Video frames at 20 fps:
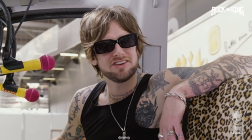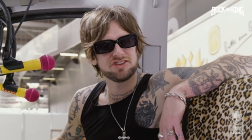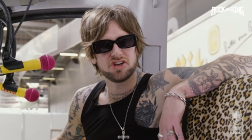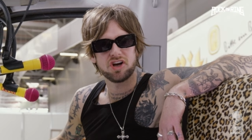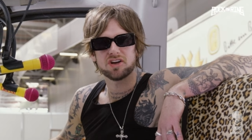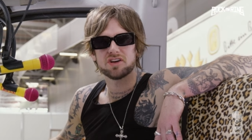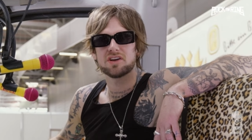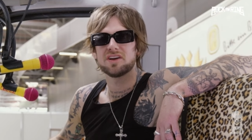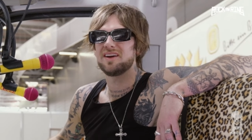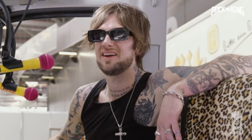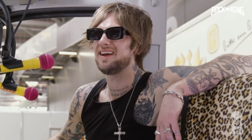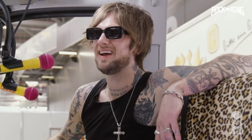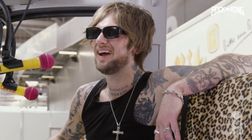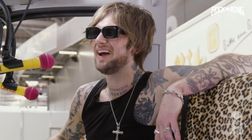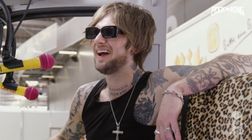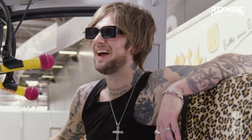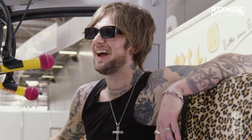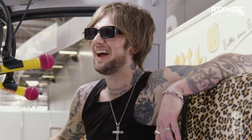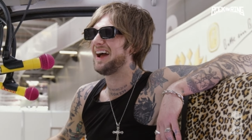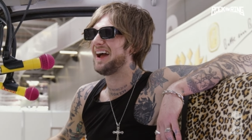Choc-
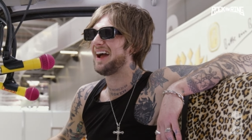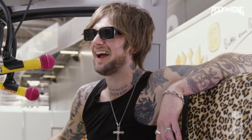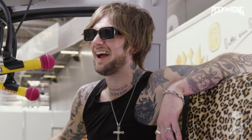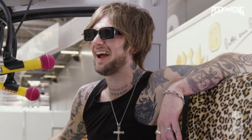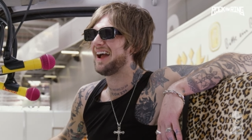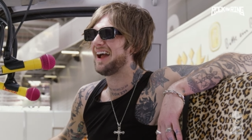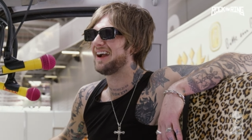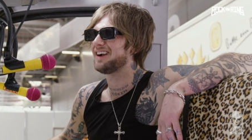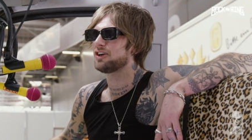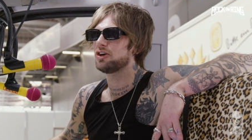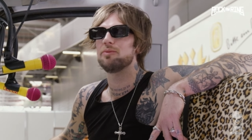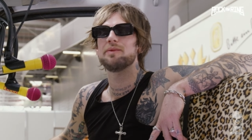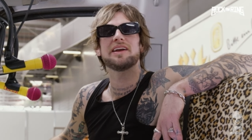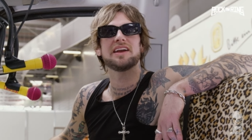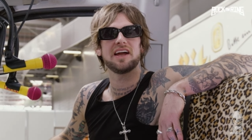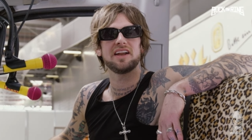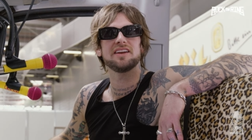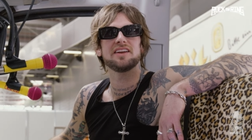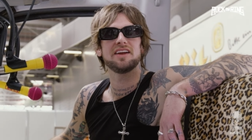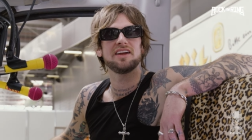uh, gummy
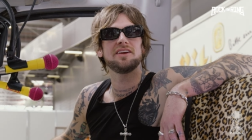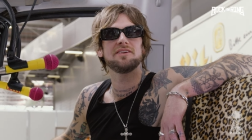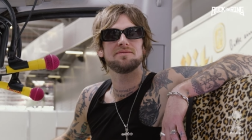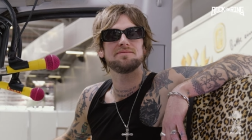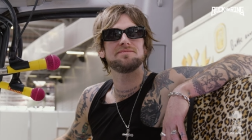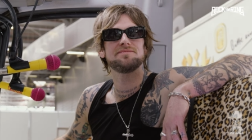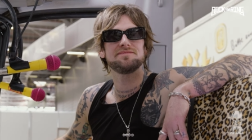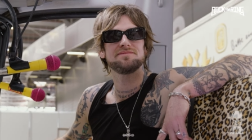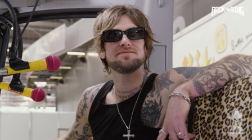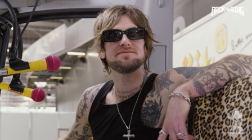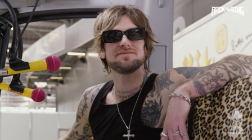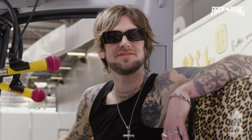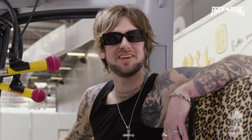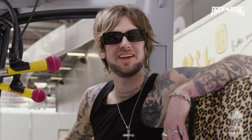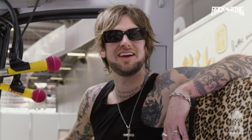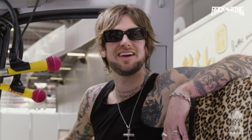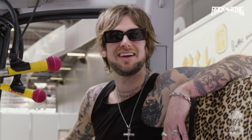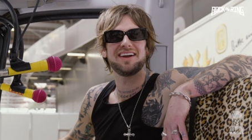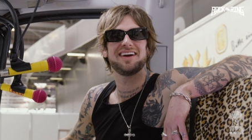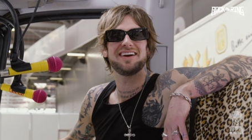candy. Yeah?
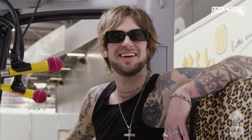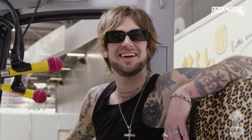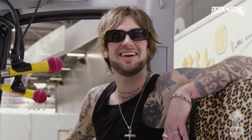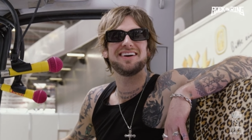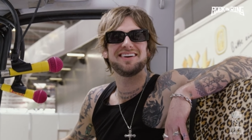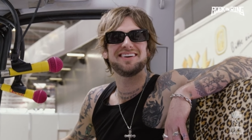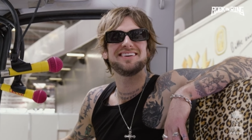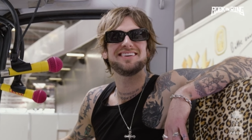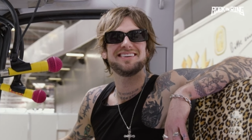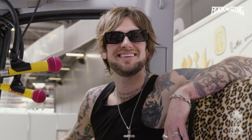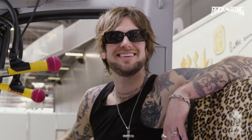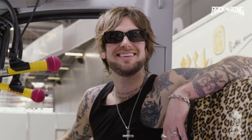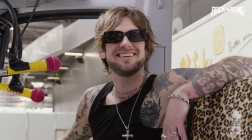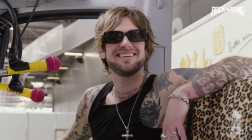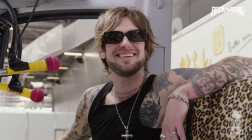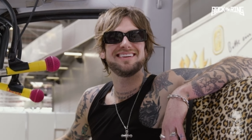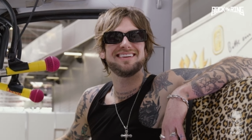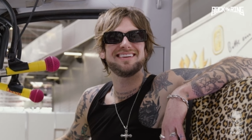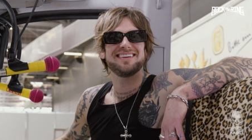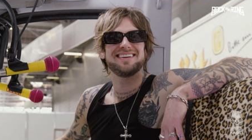Yeah, yeah, yeah. Which
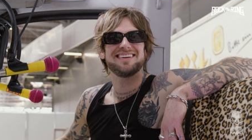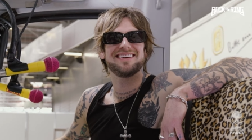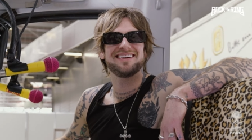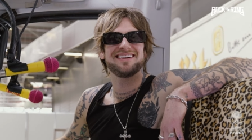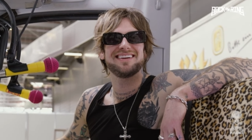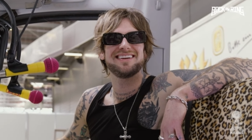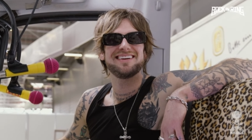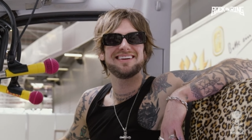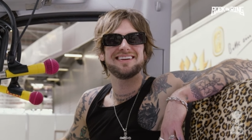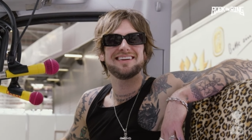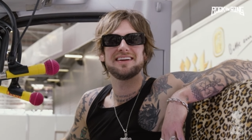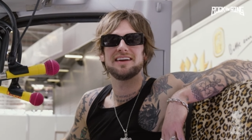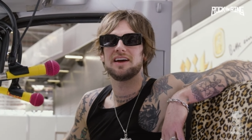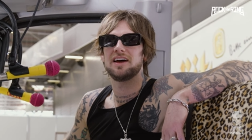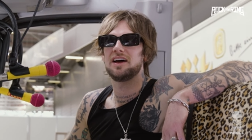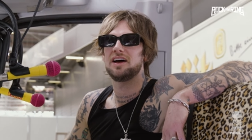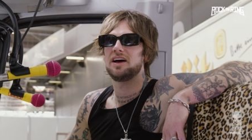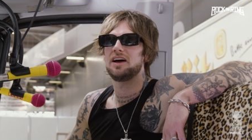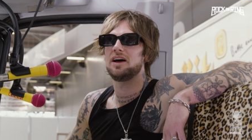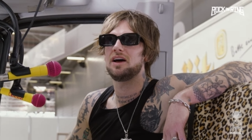ones?
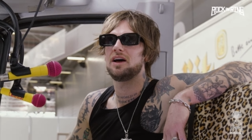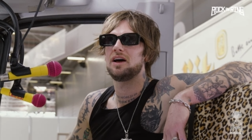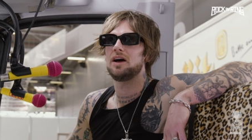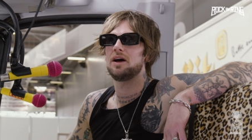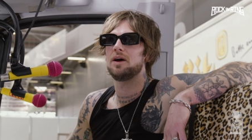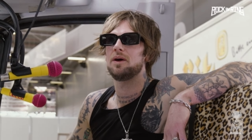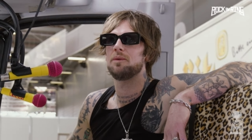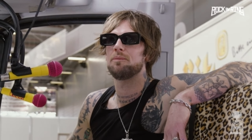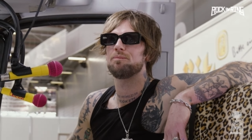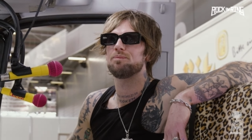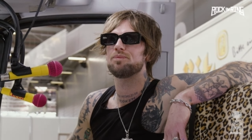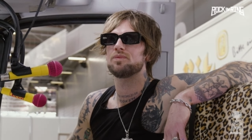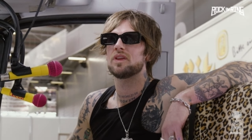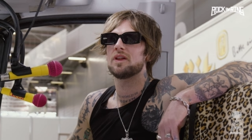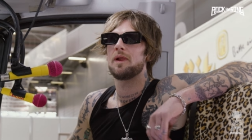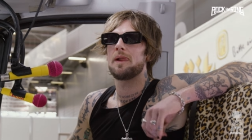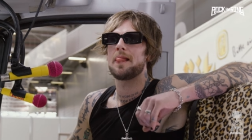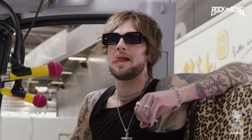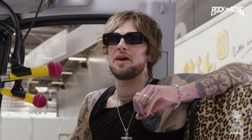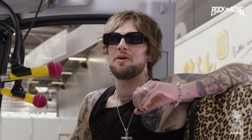Um, you can
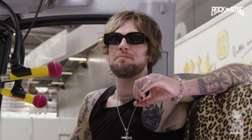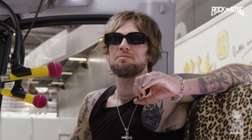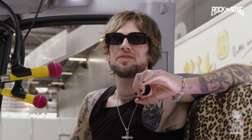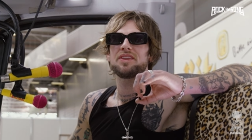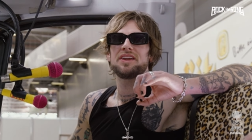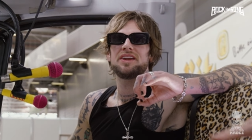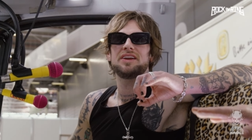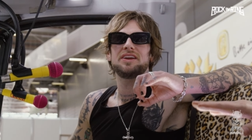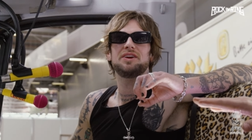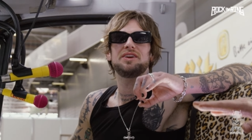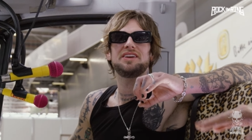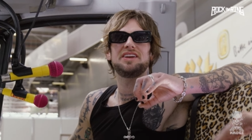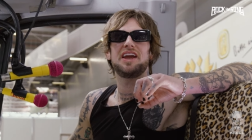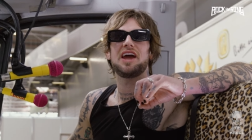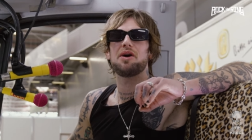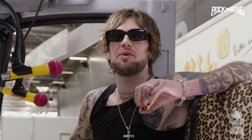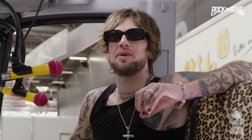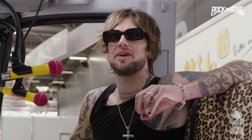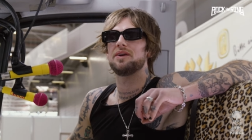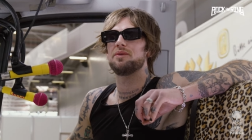say it uh, here.
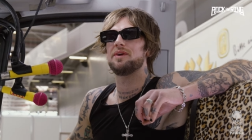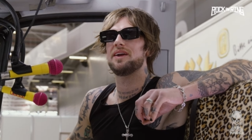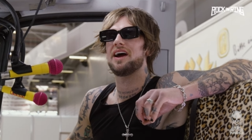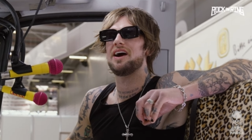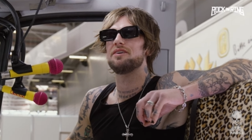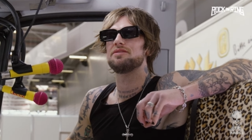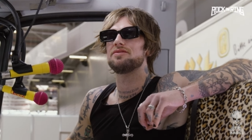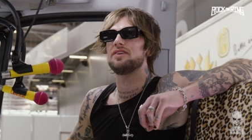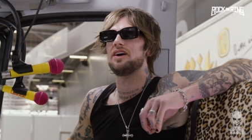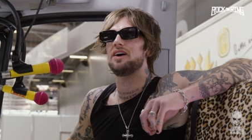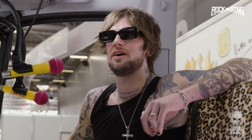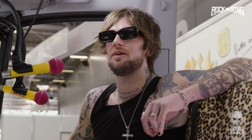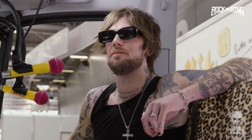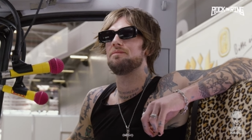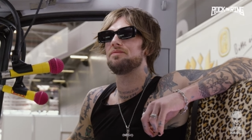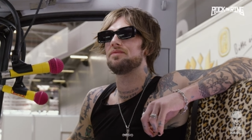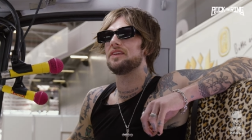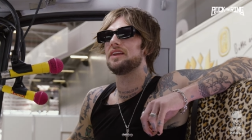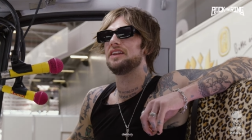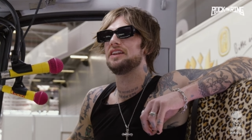Yeah, we, we have,
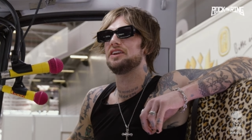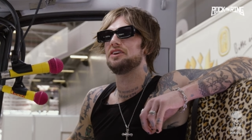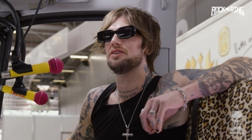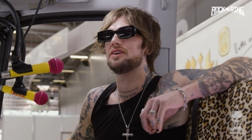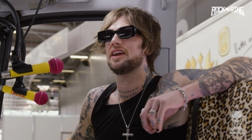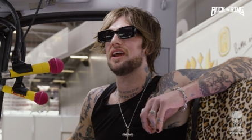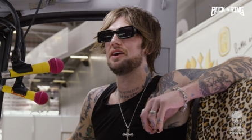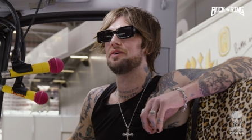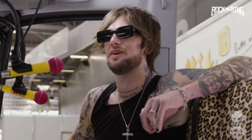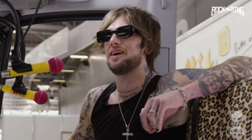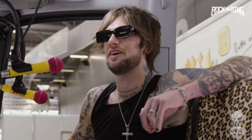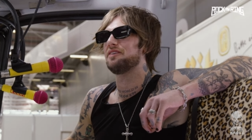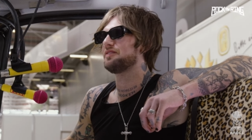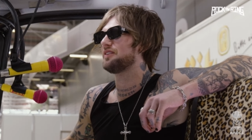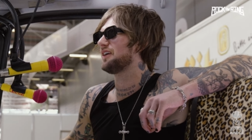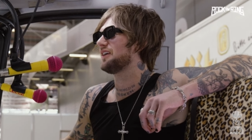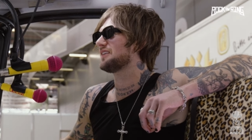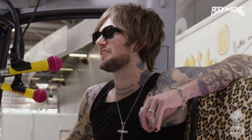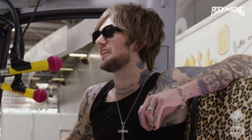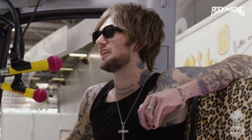um, in the UK, we have
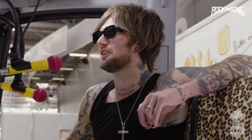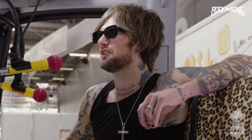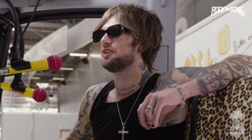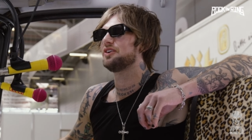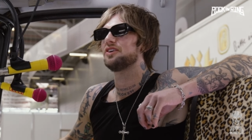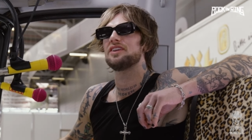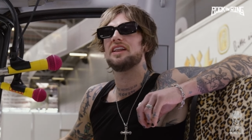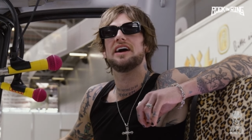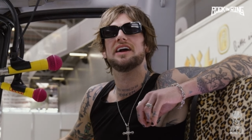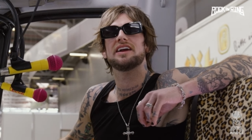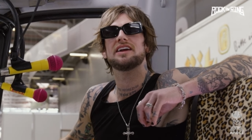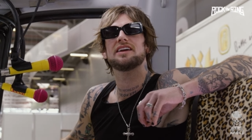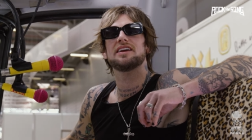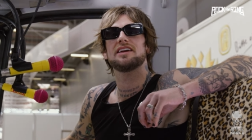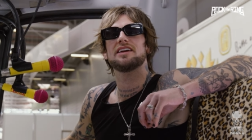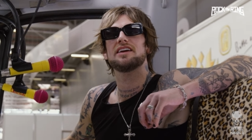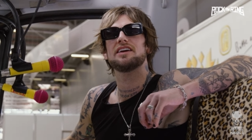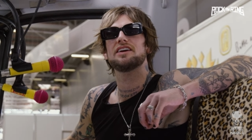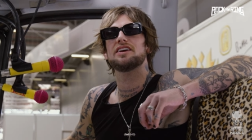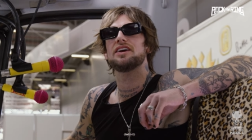a thing called like
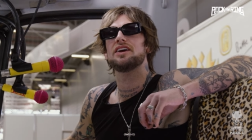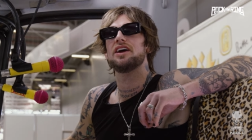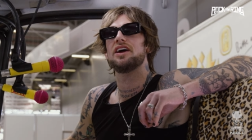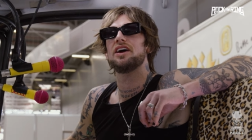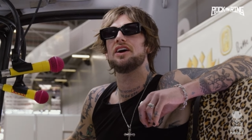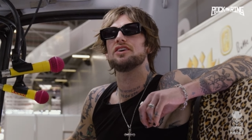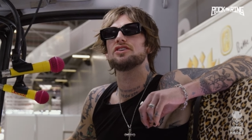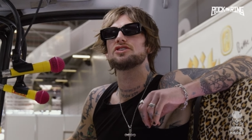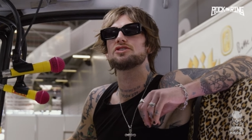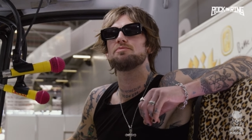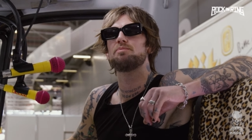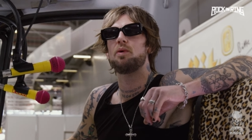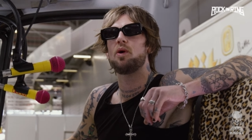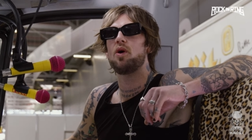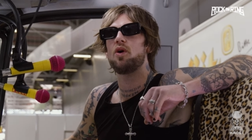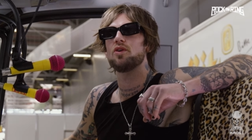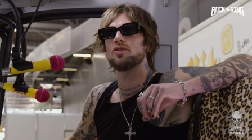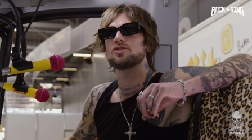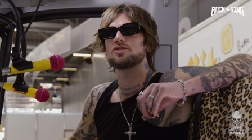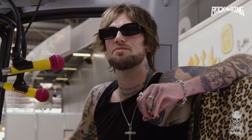uh,
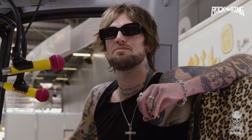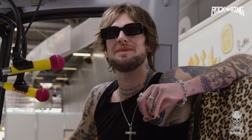sports